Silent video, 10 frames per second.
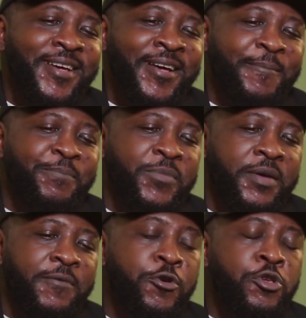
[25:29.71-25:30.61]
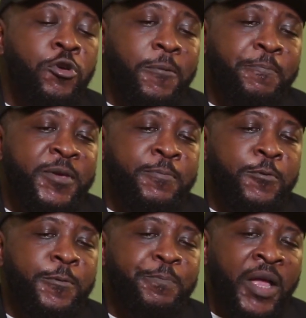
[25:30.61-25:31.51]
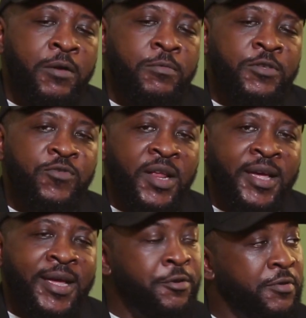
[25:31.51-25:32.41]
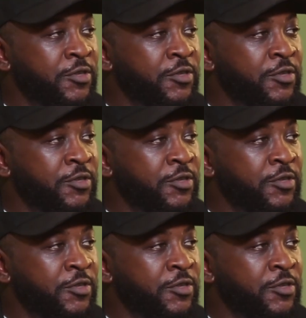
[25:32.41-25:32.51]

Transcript: Um, for young people, I almost feel like I don't